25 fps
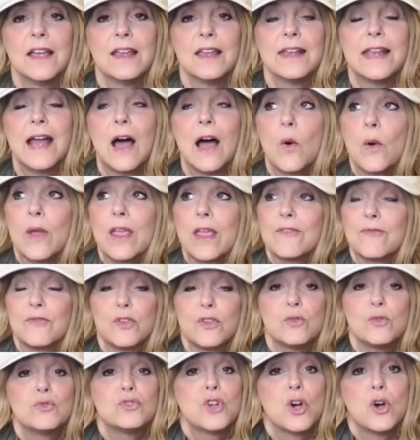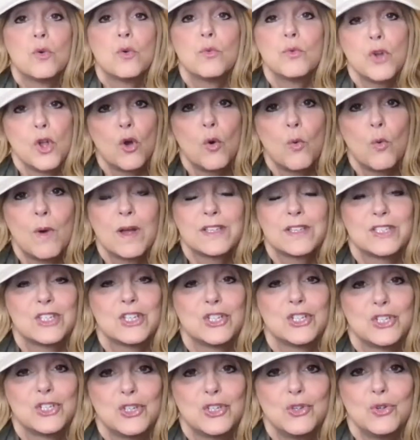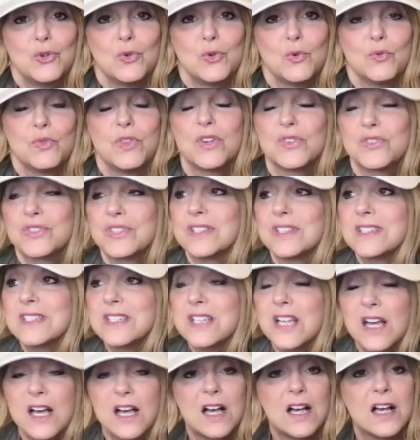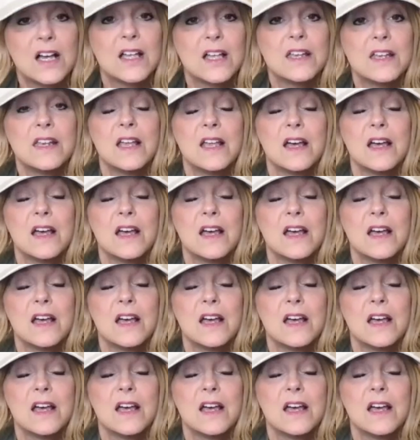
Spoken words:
Now, if you don't know what to do, there's a ton